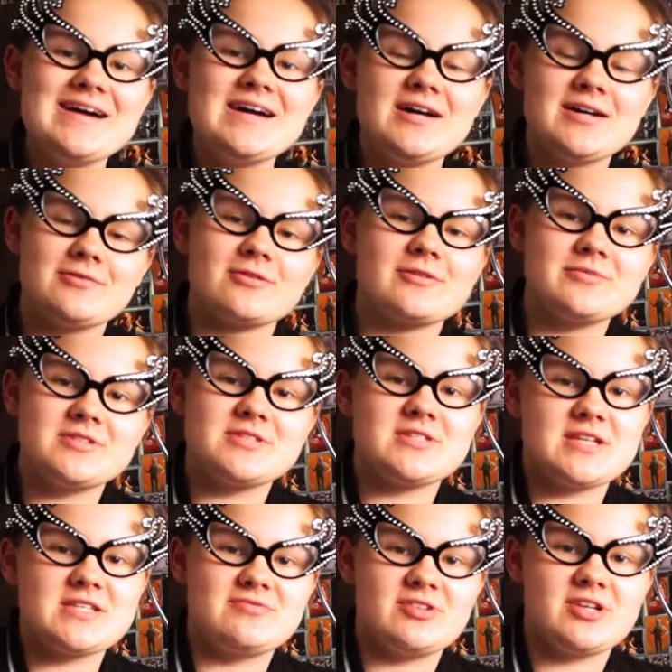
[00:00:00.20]
and welcome to
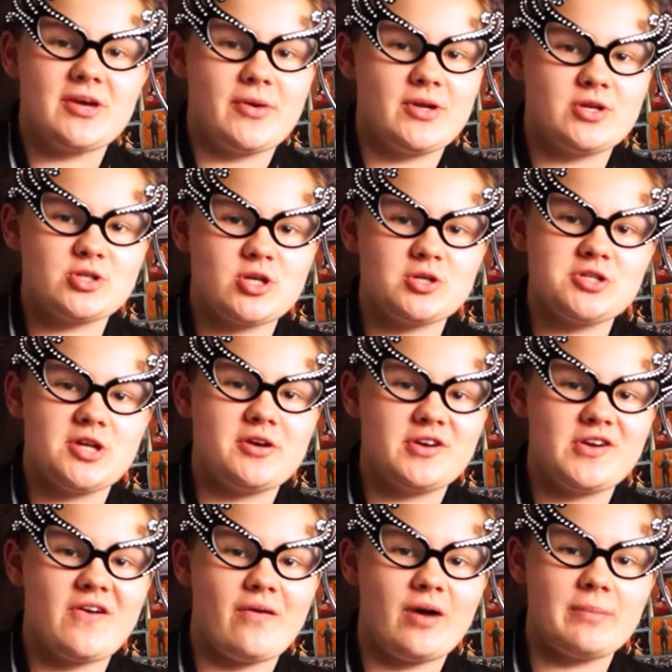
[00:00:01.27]
today's video in which I'll show
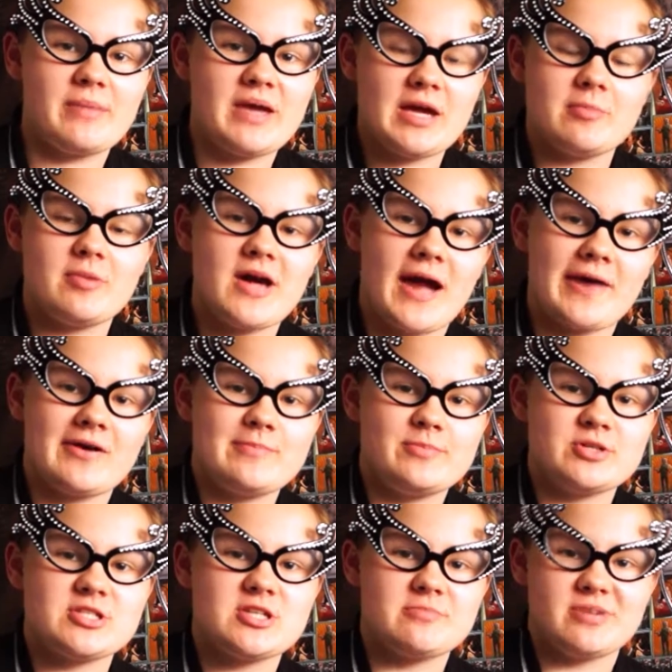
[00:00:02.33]
you how I make my Harry
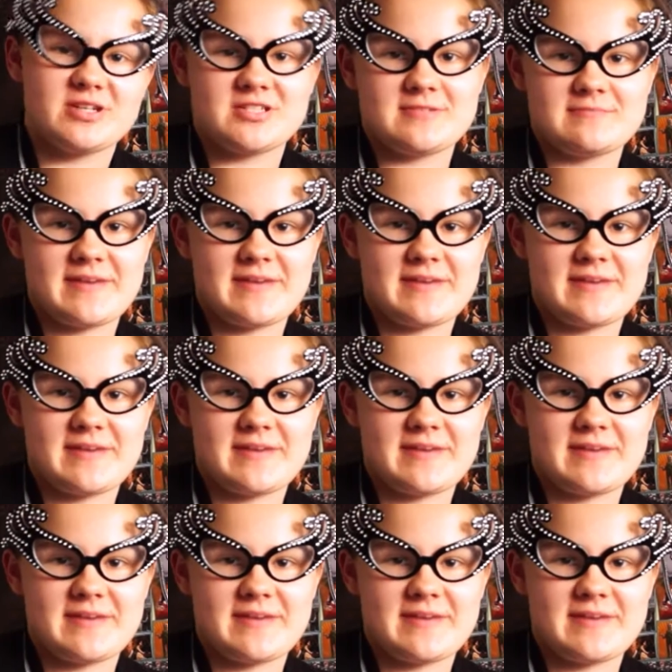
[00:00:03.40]
Potter button